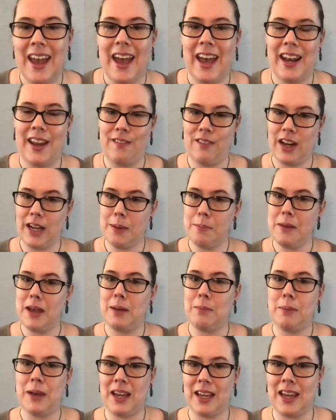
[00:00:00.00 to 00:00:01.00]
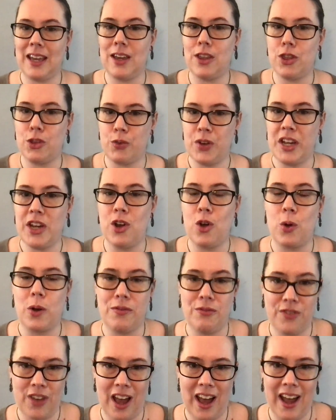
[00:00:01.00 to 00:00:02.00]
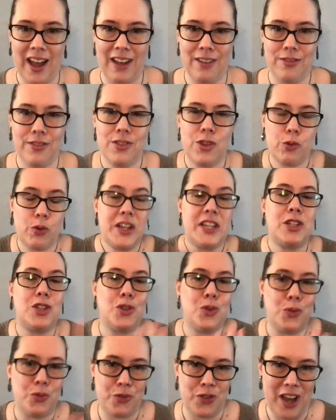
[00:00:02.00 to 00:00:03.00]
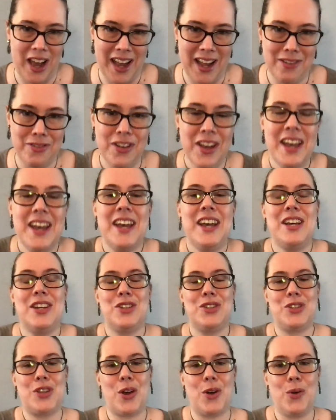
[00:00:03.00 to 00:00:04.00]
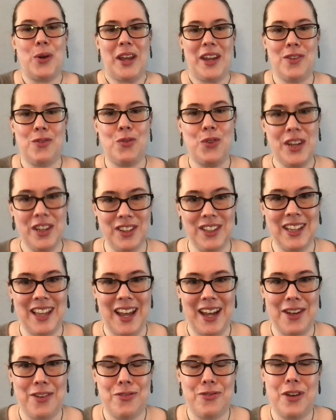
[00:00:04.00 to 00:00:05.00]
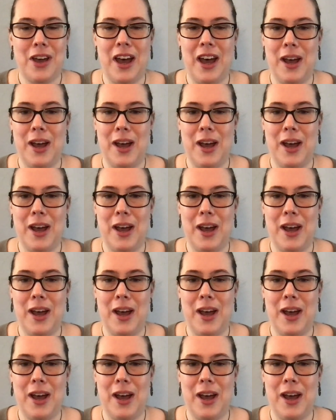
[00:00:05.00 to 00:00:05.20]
And I recommend picking 3 or 5, 3 to 5. So in real life,